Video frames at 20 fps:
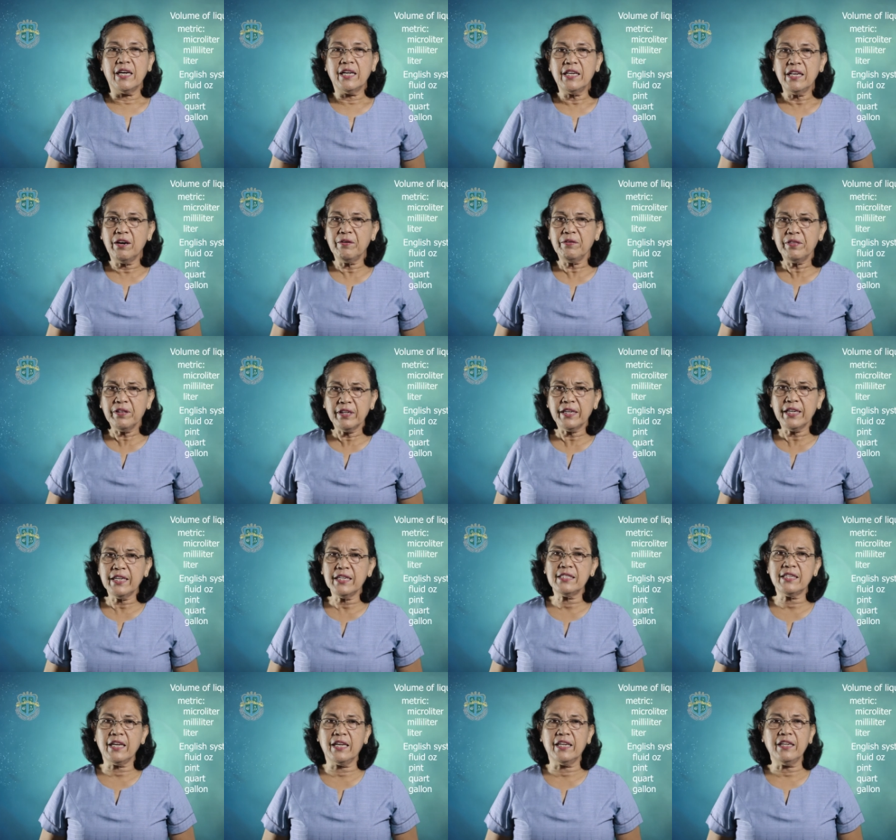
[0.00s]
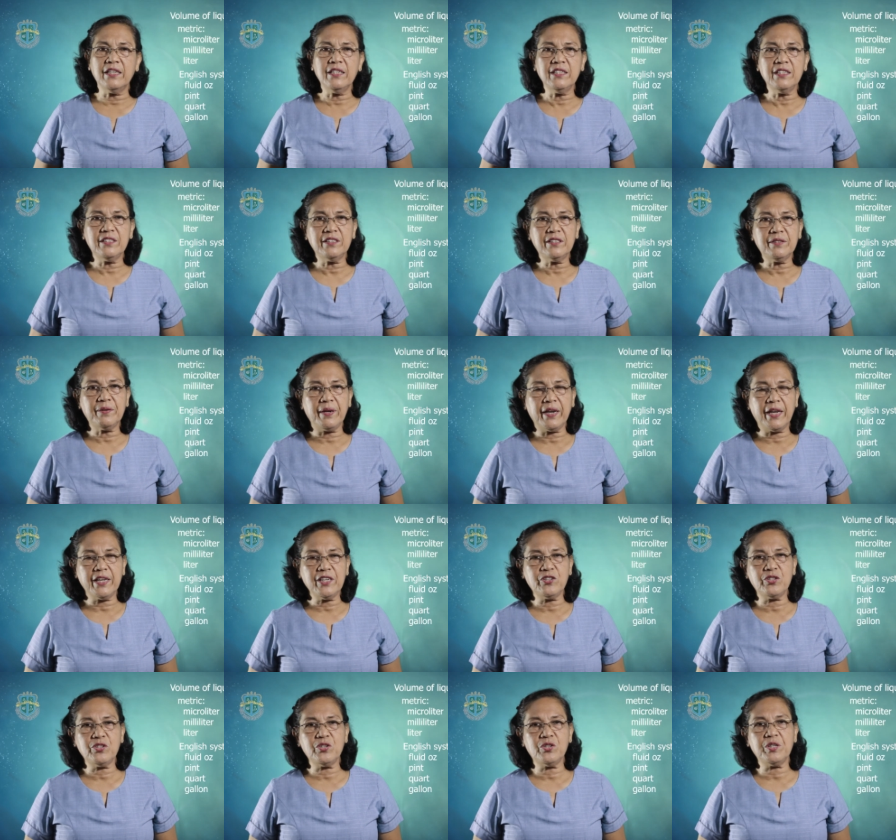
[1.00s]
Now there is an
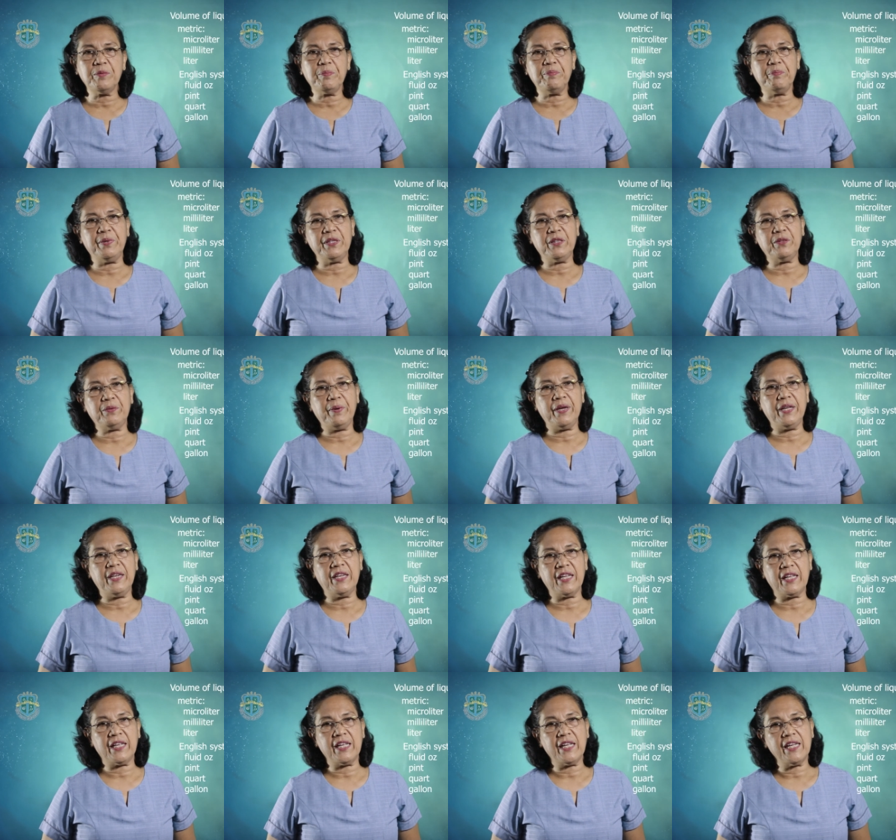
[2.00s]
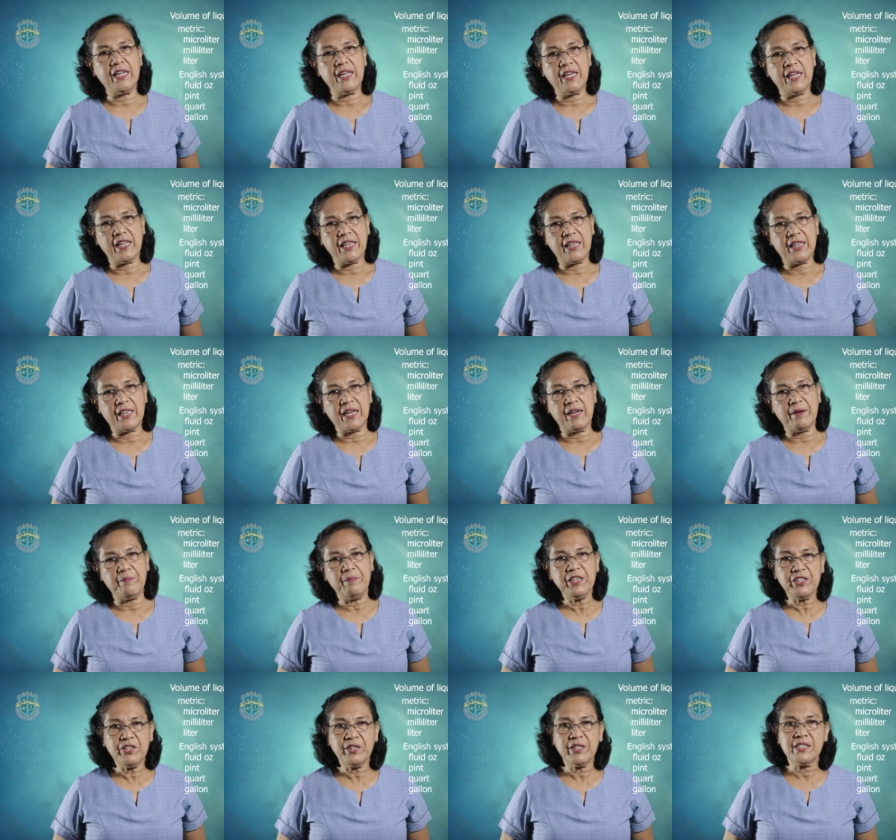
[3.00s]
interrelationship between the
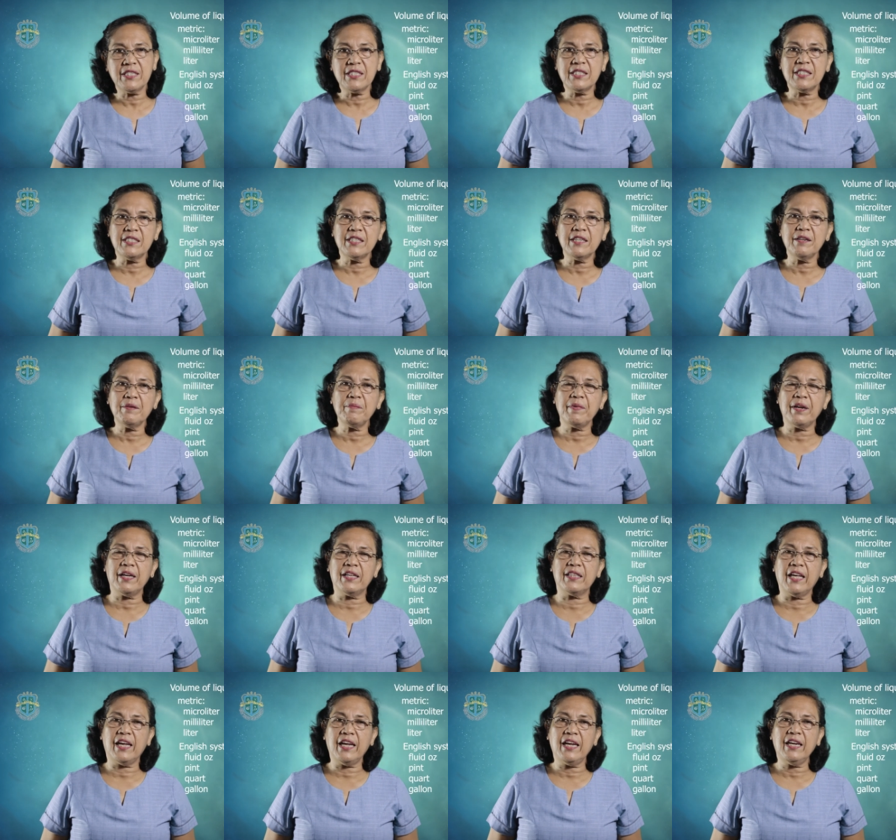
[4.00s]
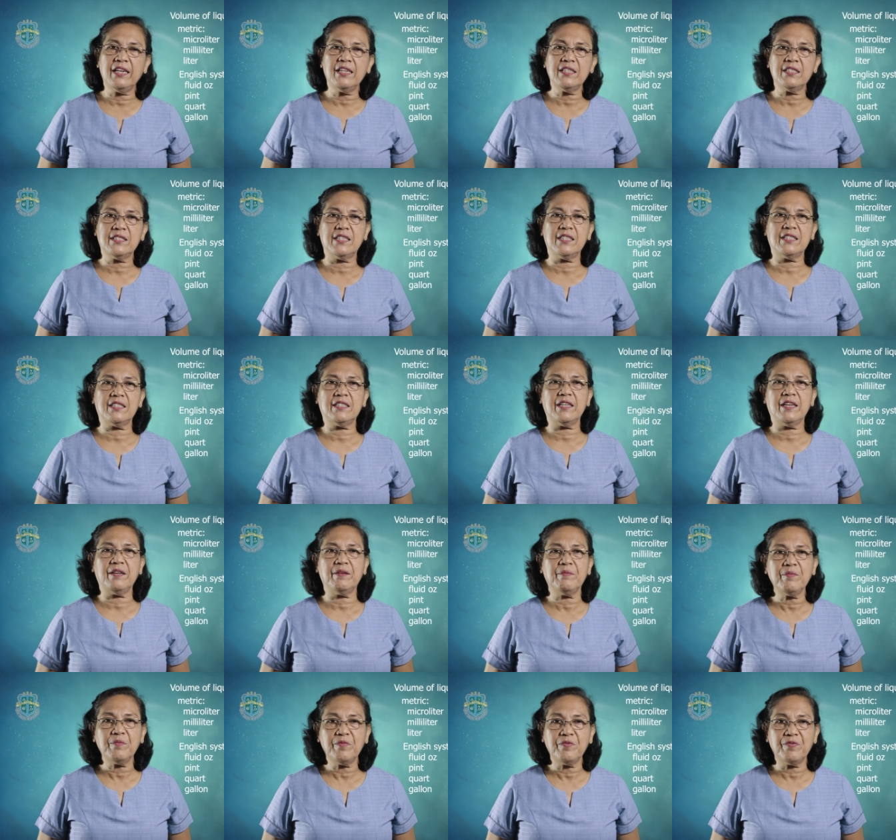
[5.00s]
metric system and the English
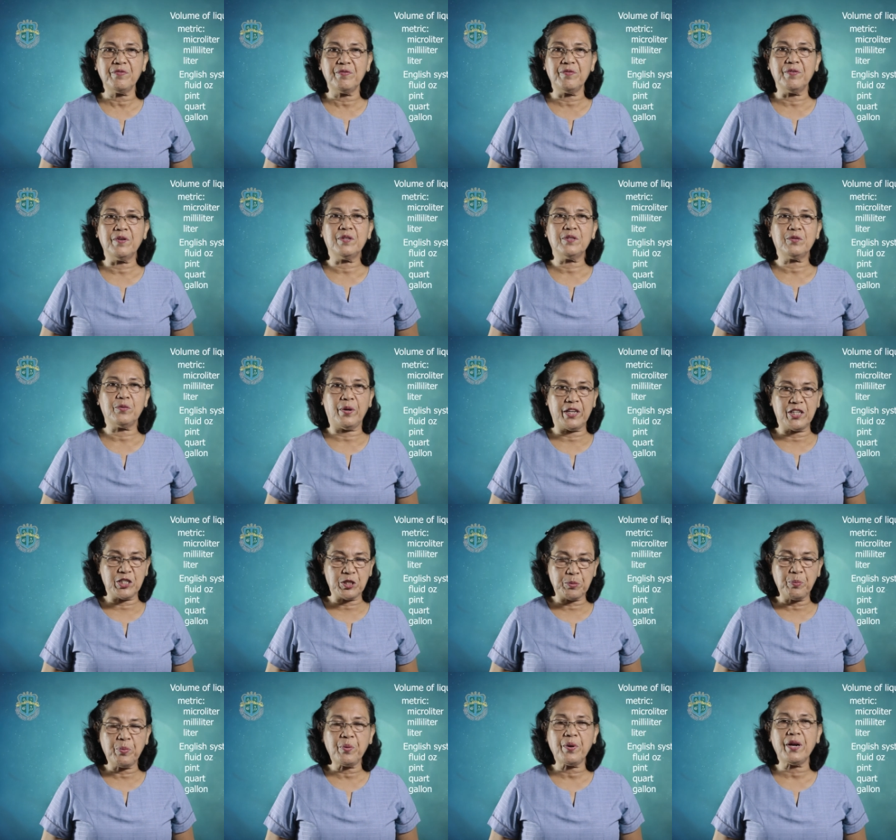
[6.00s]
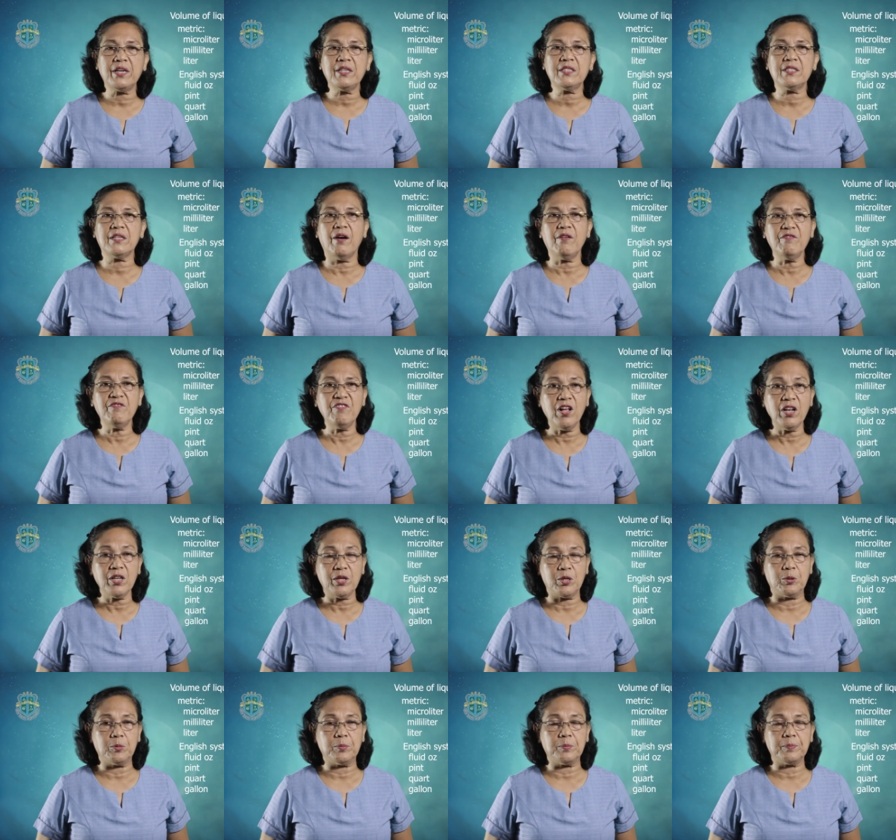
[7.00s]
system to express
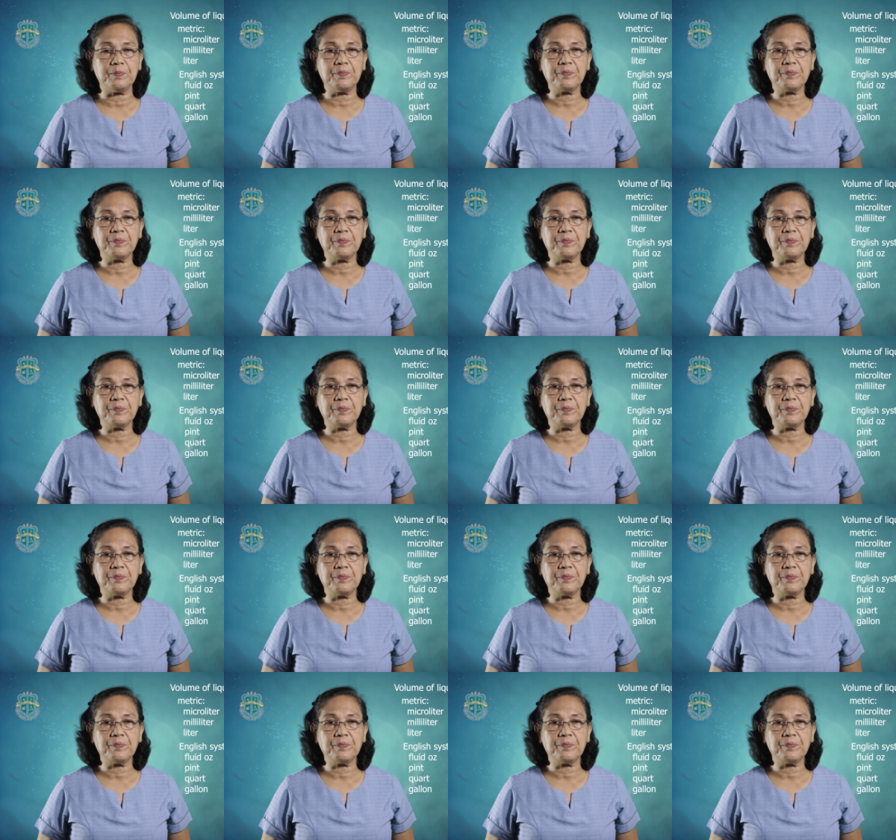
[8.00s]
volume.